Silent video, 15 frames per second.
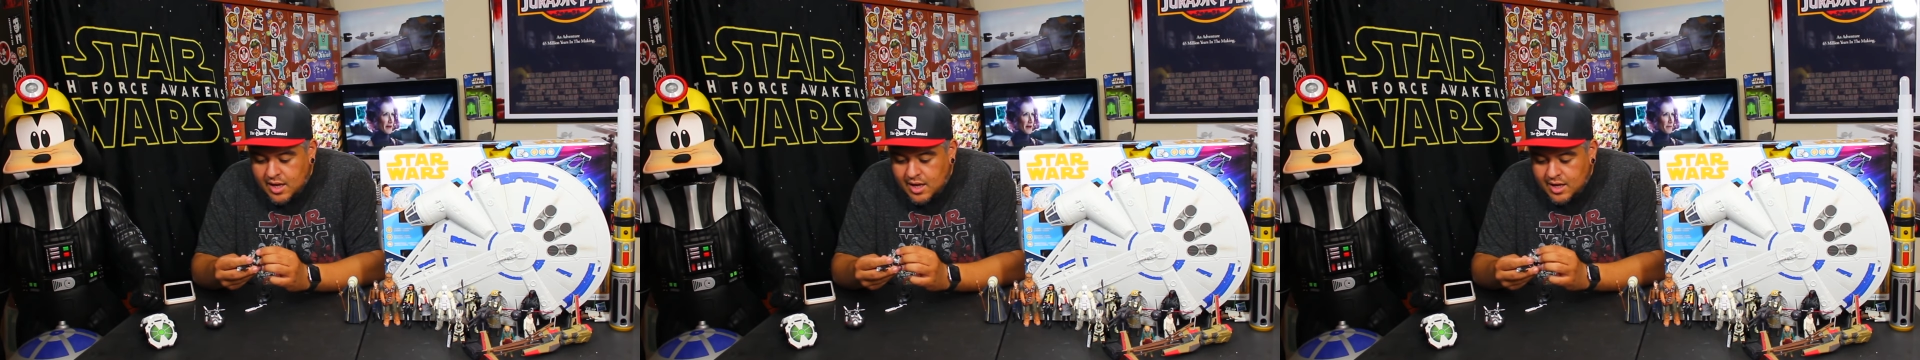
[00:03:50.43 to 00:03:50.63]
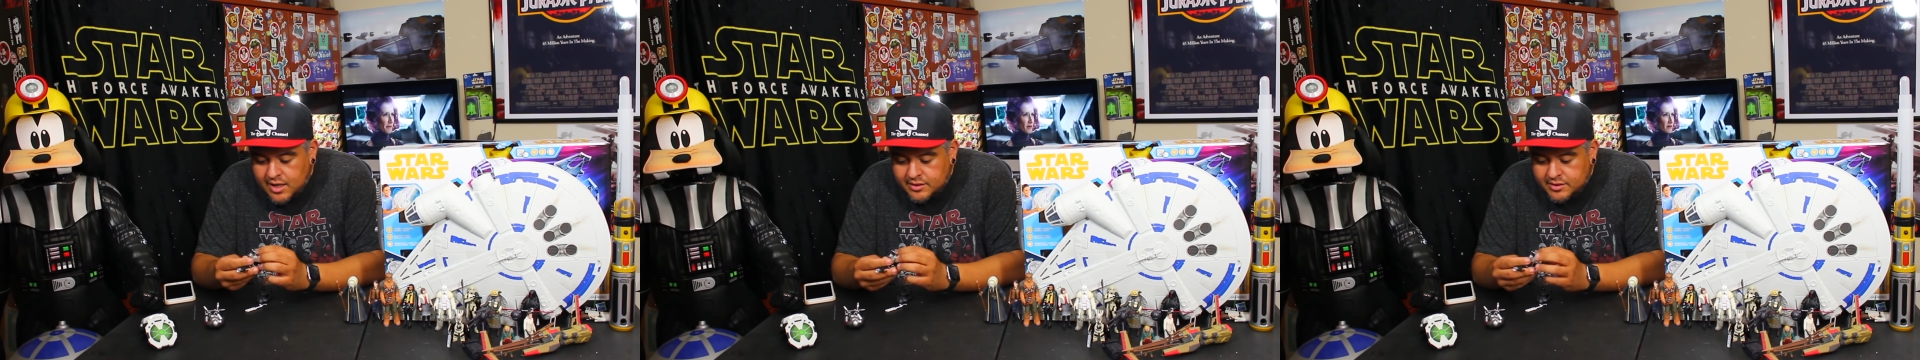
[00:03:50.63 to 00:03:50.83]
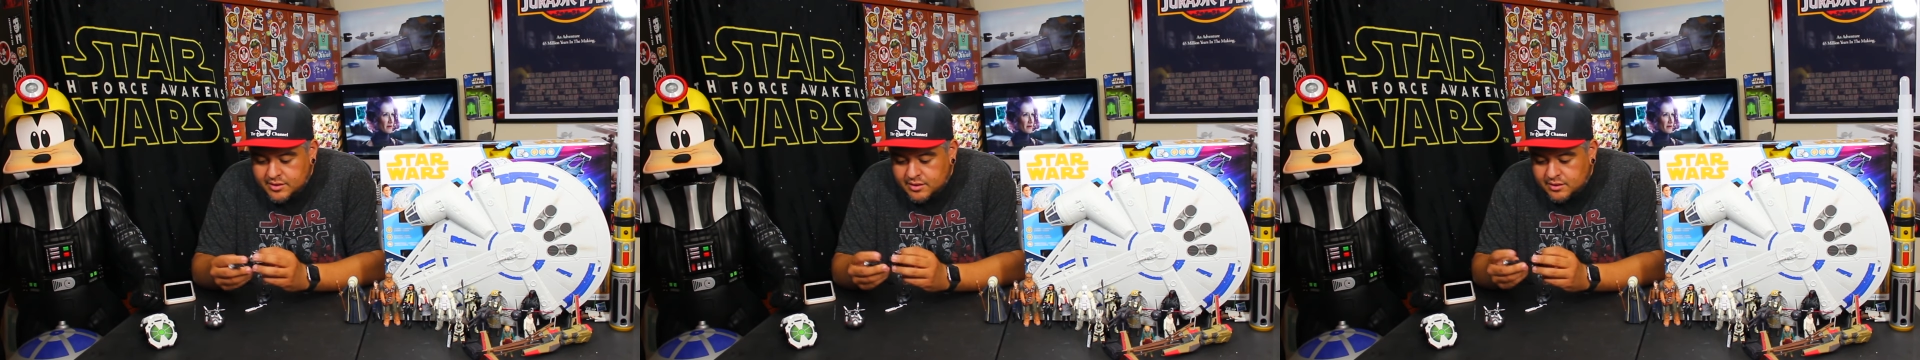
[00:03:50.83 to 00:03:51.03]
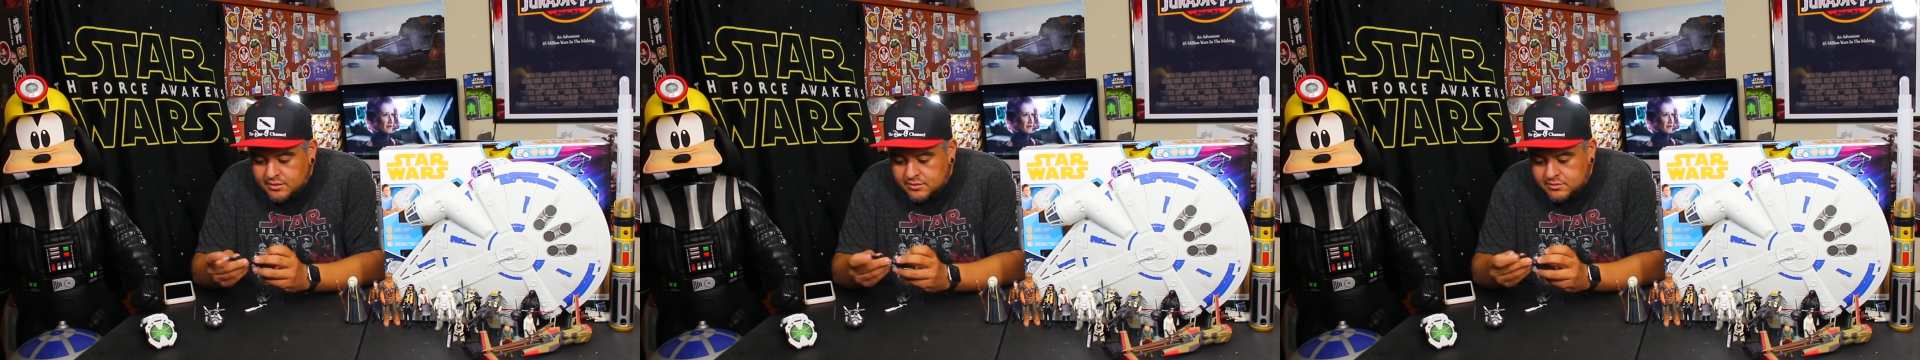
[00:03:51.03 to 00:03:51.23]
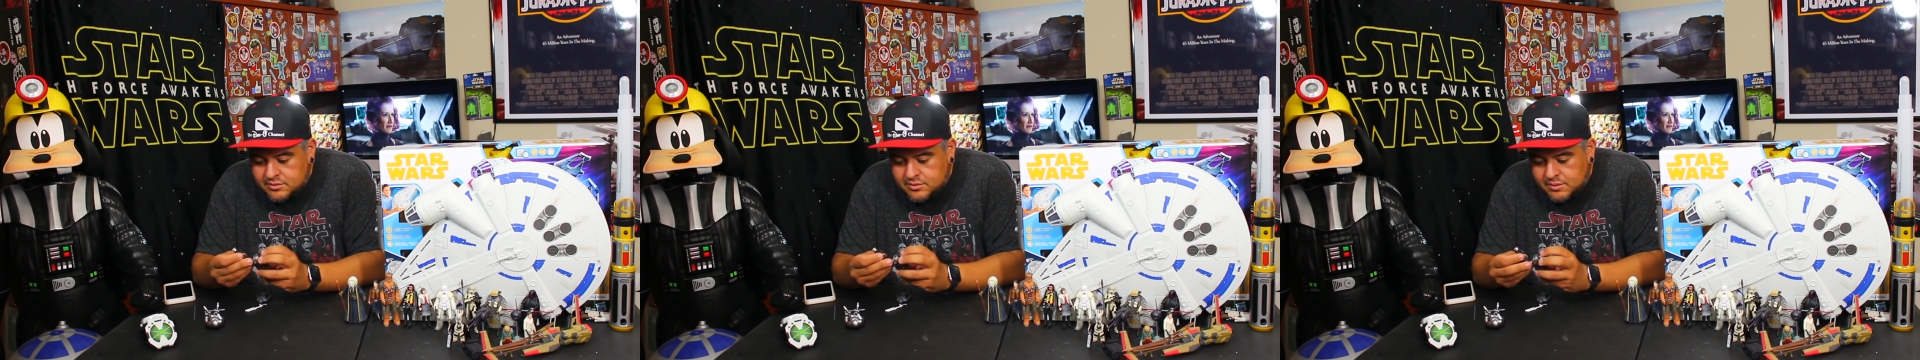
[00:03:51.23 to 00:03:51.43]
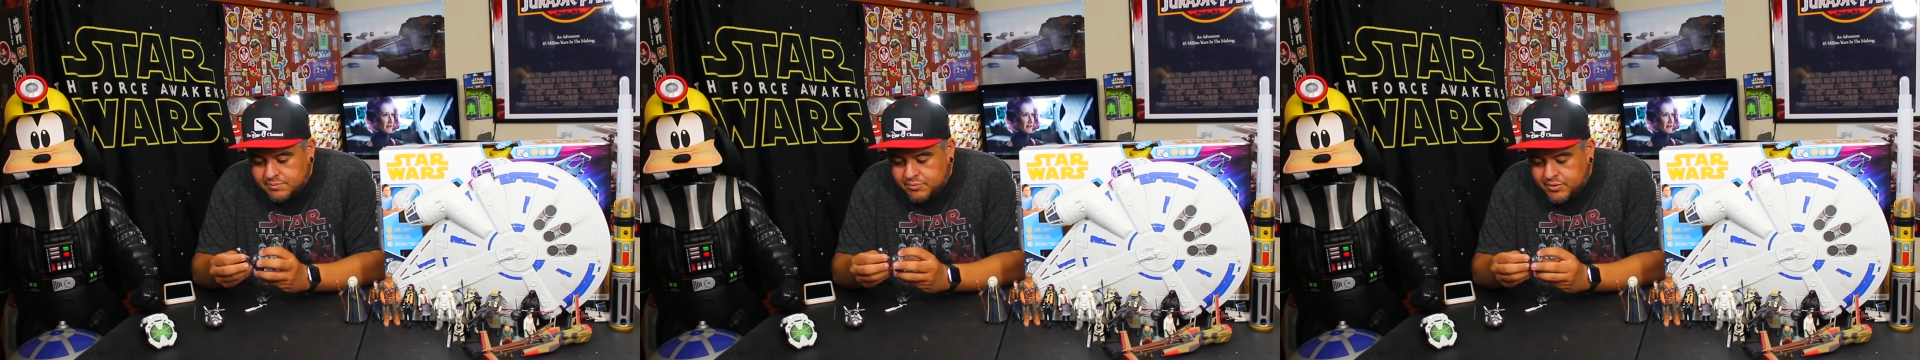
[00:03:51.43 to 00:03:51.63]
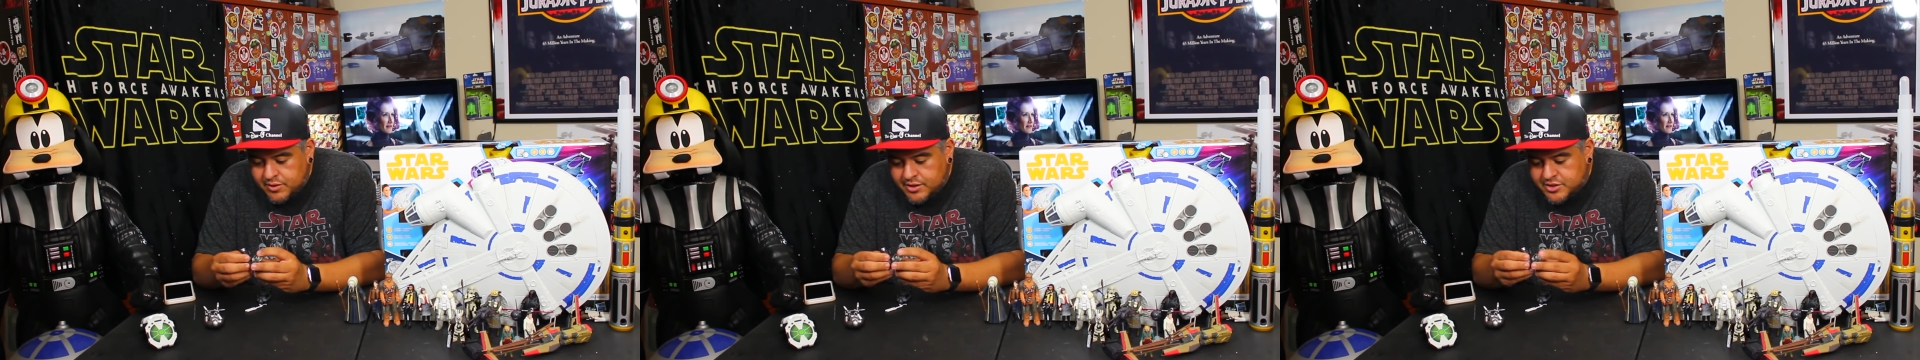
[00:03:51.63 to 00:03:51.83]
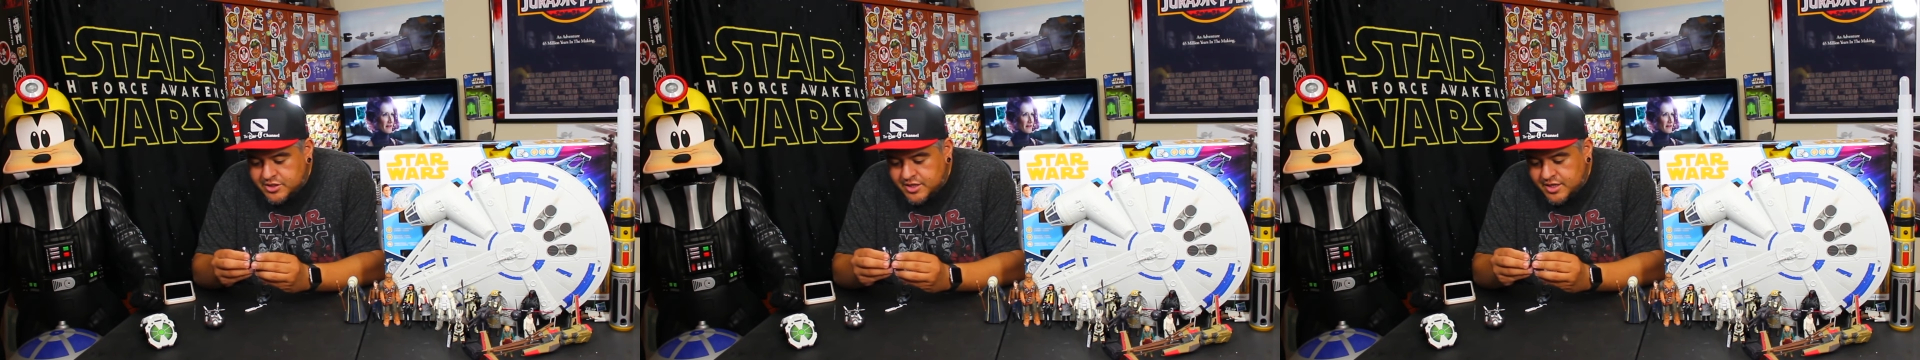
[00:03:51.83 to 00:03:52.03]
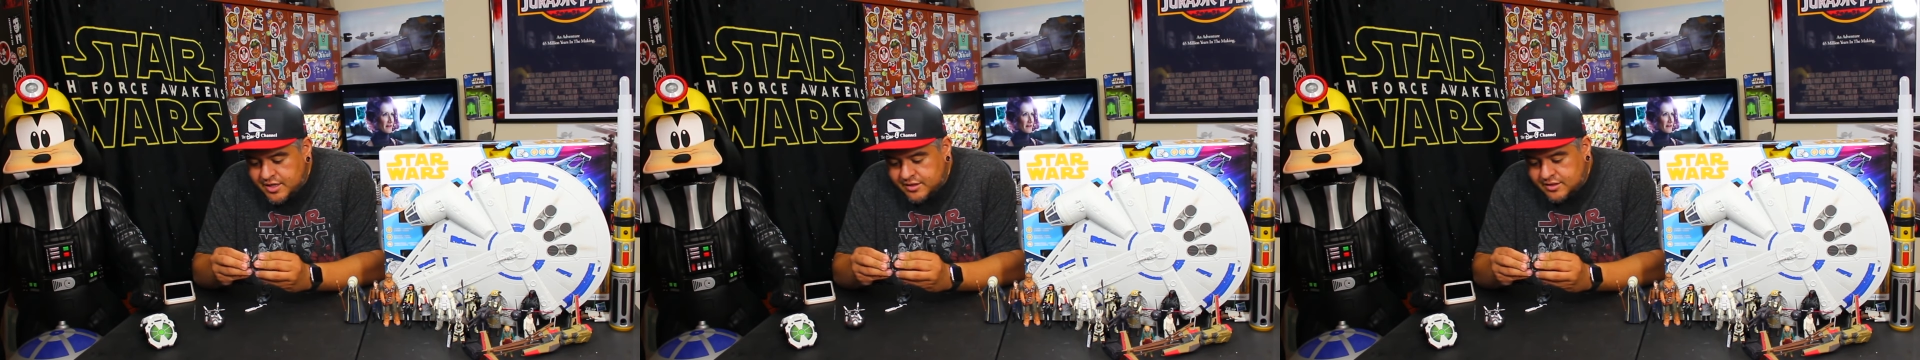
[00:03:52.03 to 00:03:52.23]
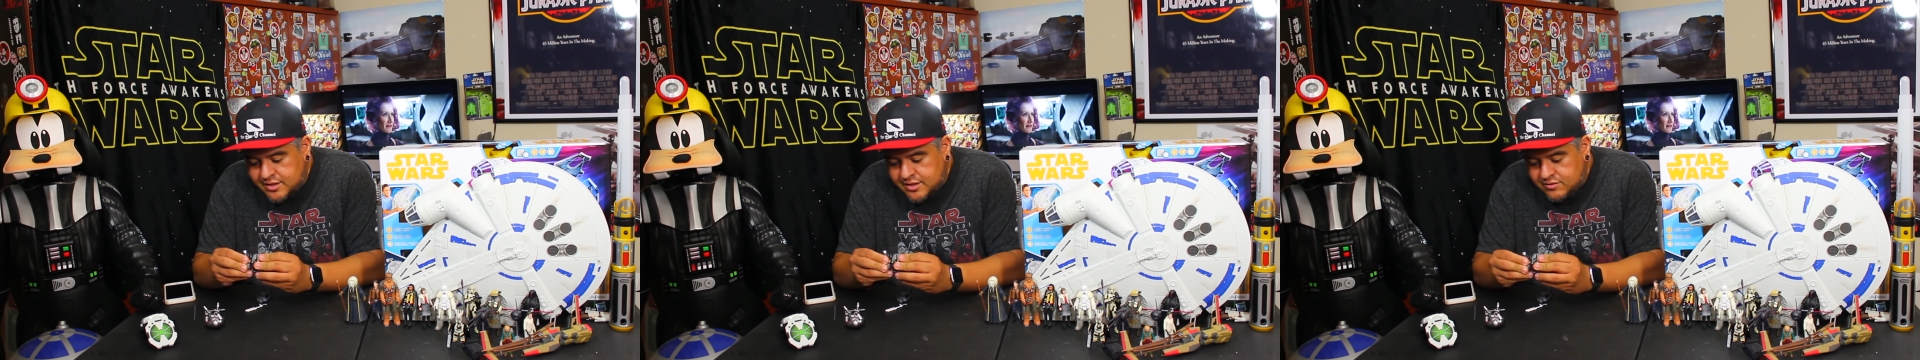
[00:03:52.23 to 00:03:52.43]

I don't appreciate